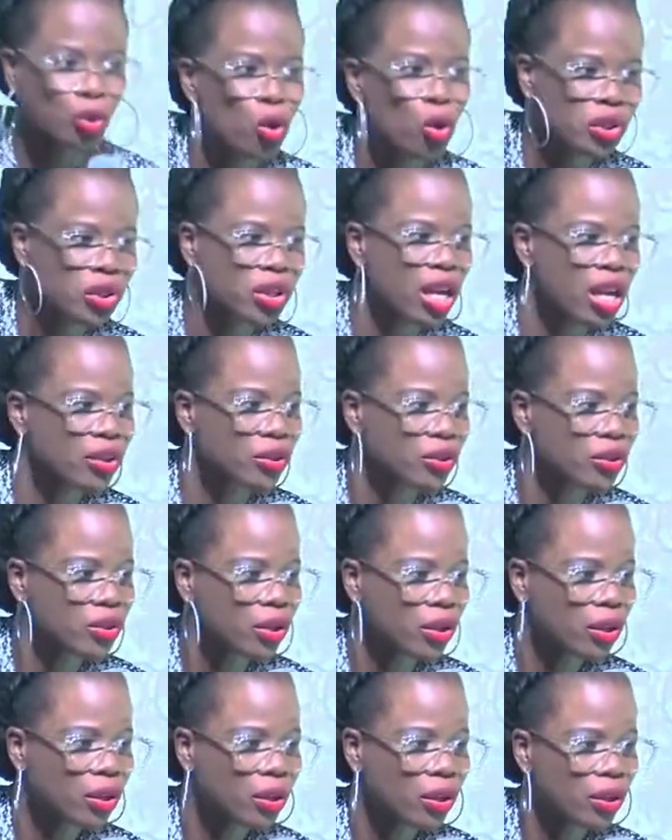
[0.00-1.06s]
those things.
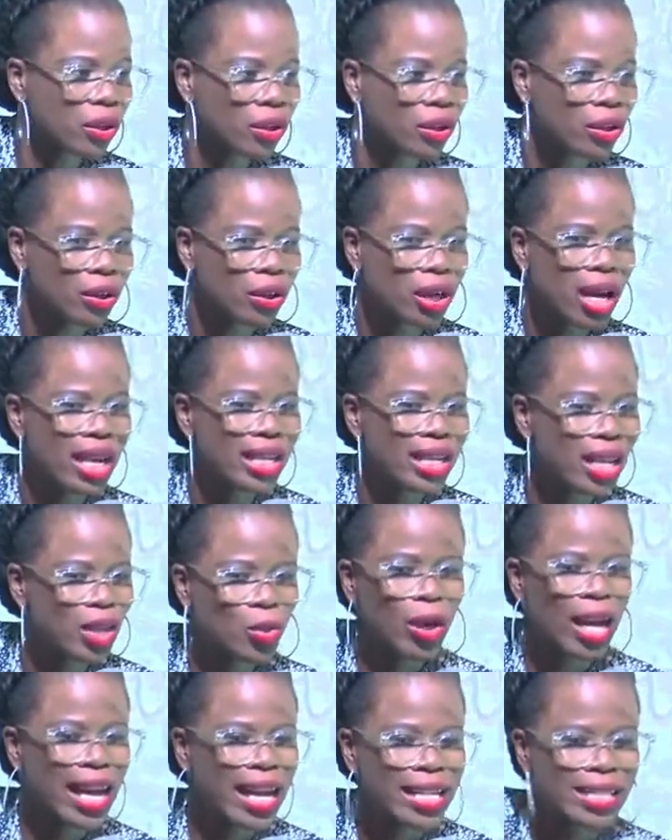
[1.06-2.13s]
And guess
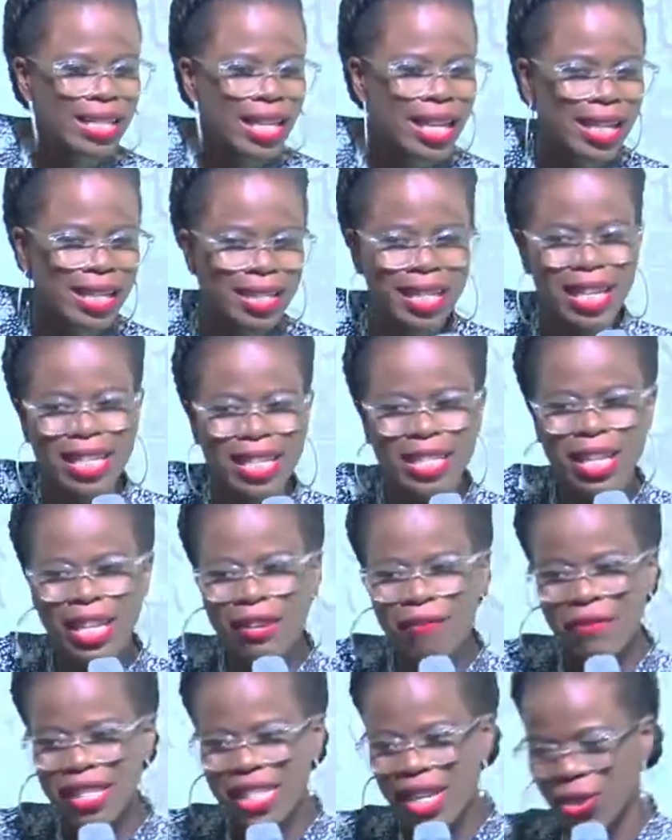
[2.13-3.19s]
what? Like I said, his
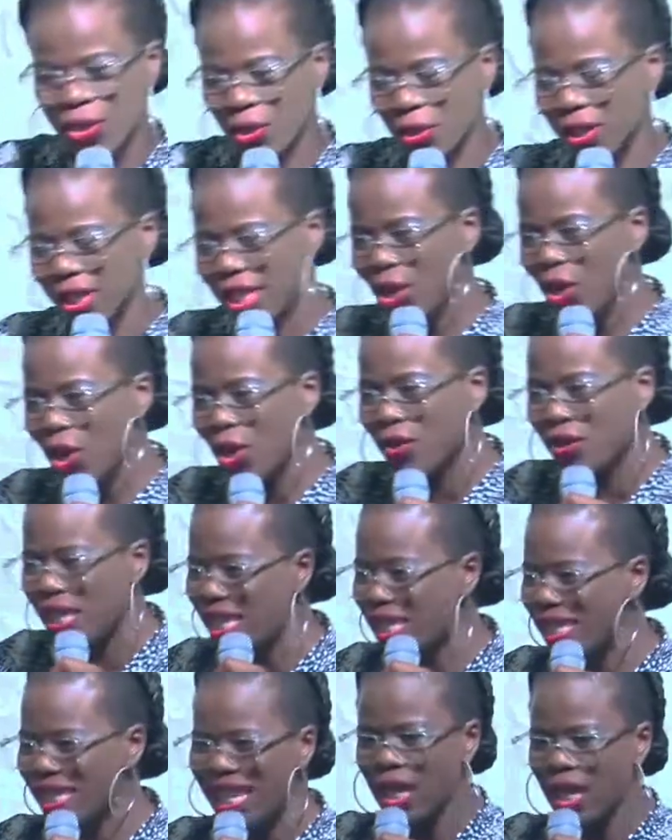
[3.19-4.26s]
invitation, did God really
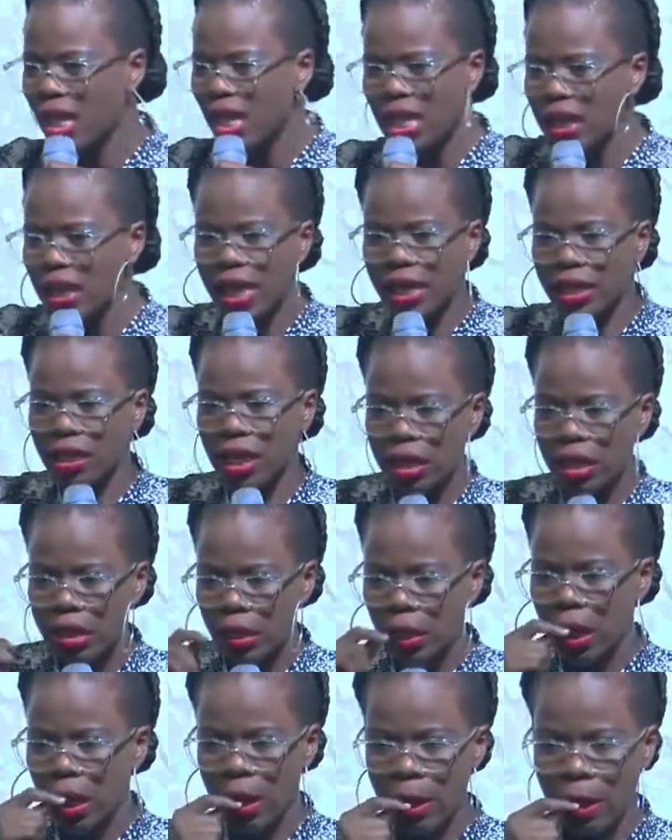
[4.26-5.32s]
say? That's how it starts.
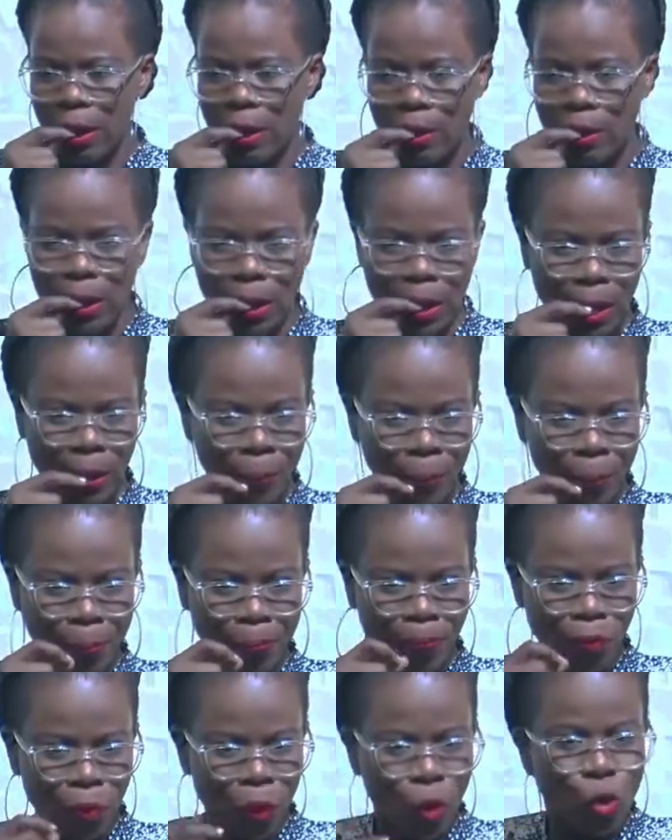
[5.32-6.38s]

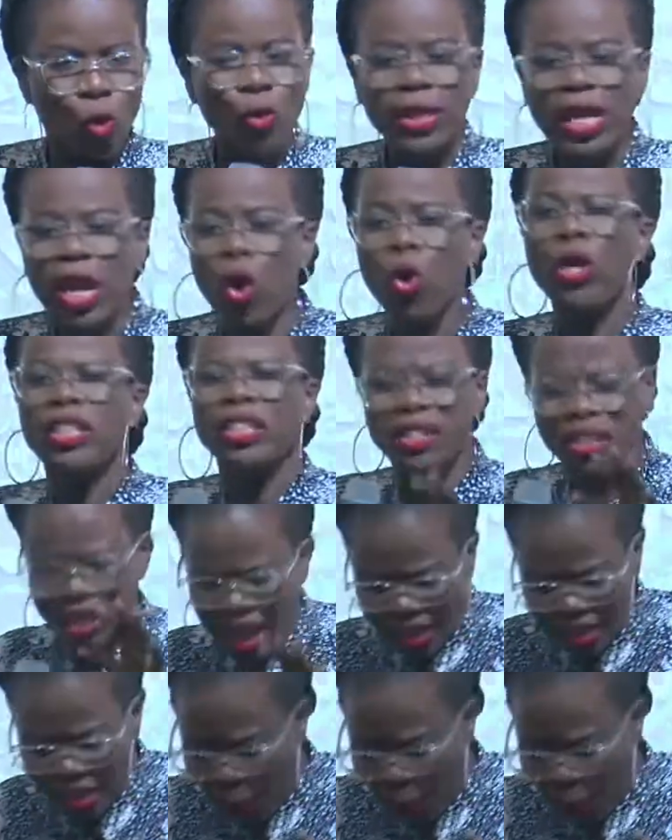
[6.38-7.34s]
Today, orishirishi has